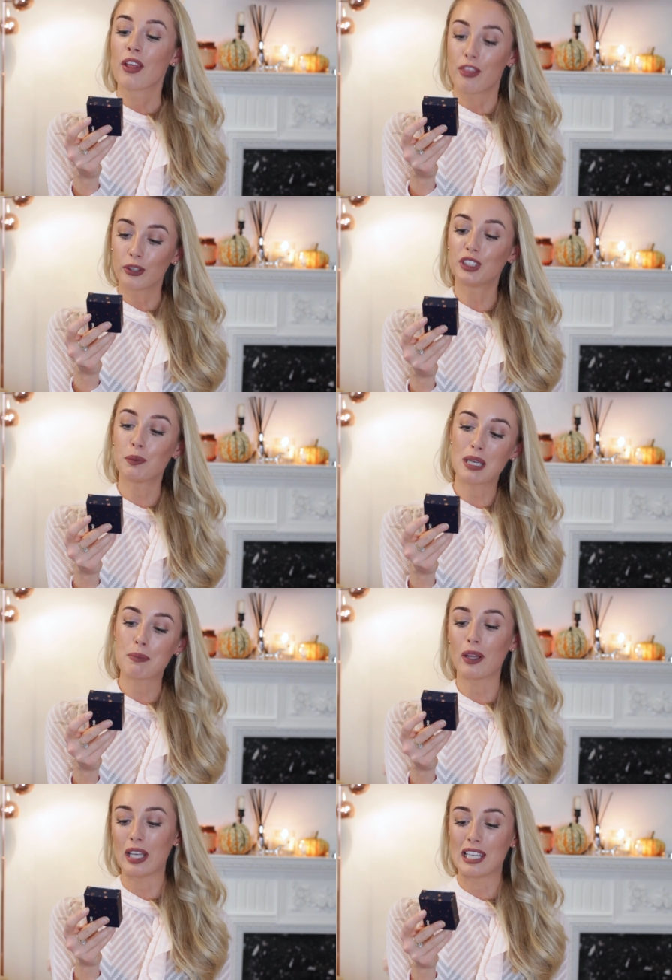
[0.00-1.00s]
Though she
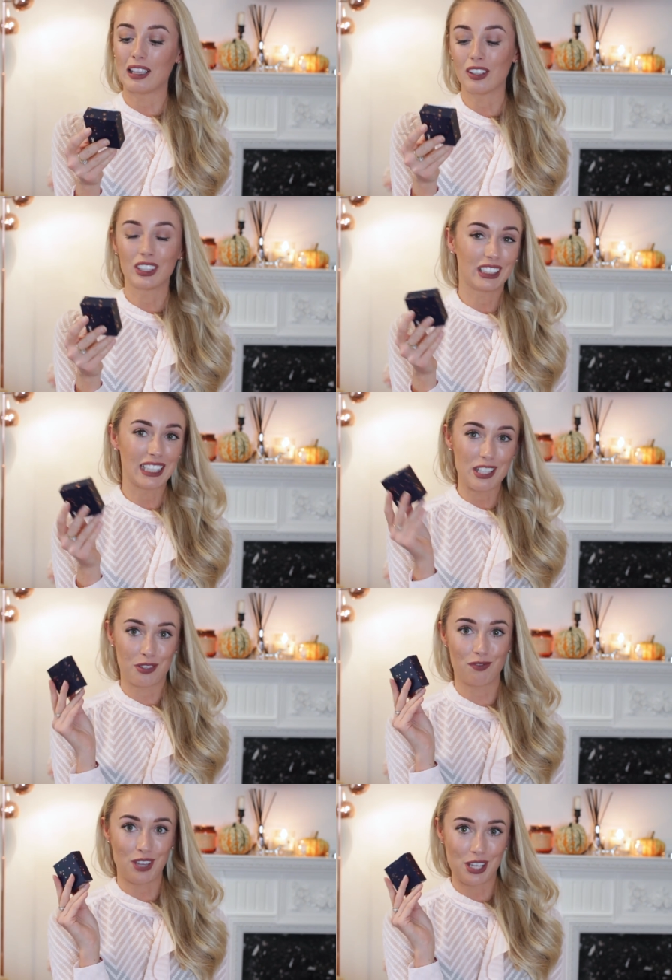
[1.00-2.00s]
be but little, she
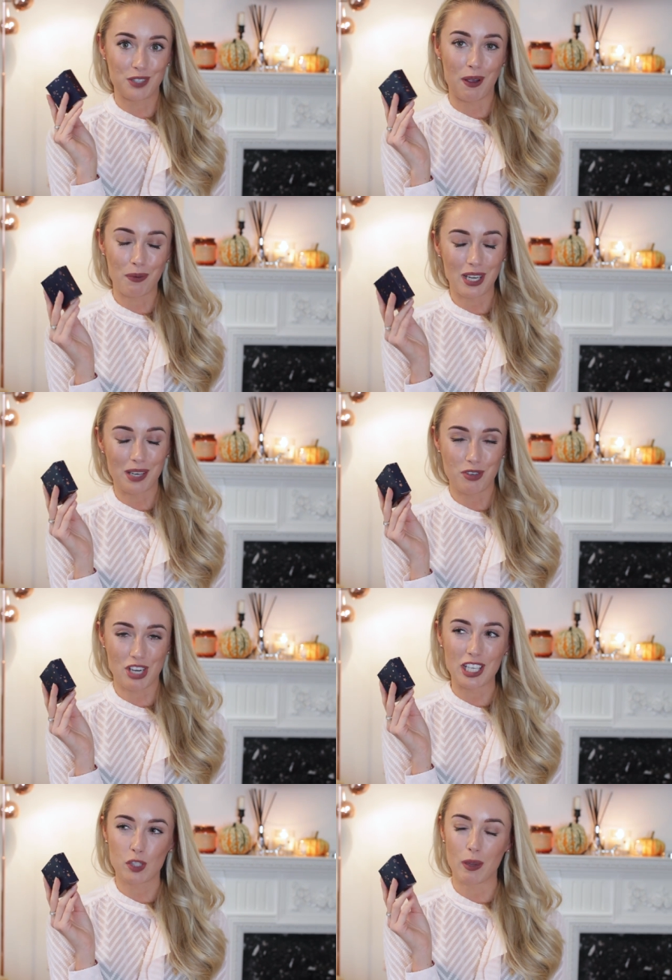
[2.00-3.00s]
is fierce," by William
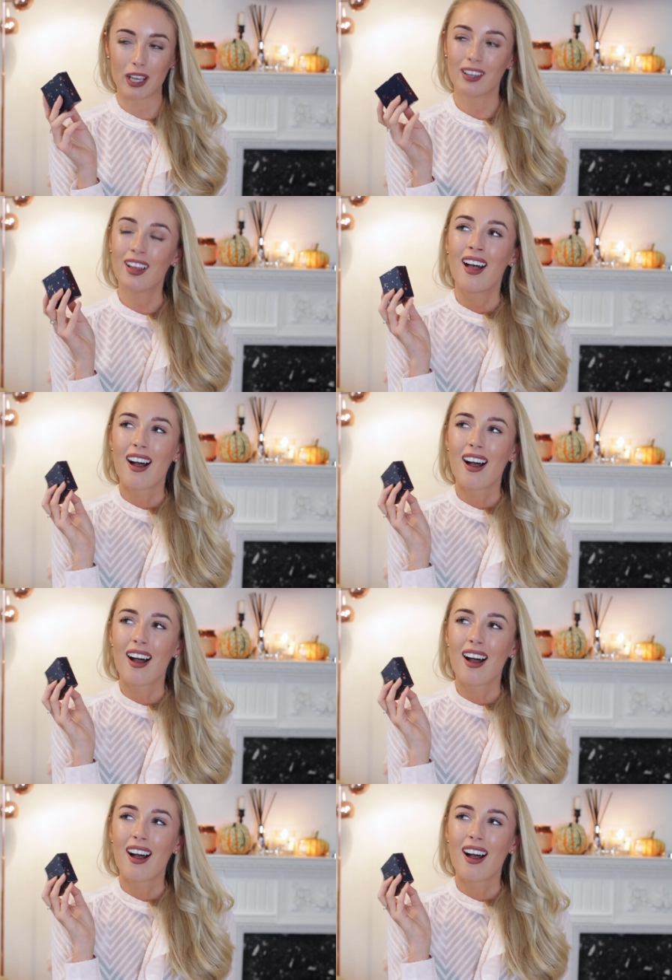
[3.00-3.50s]
Shakespeare.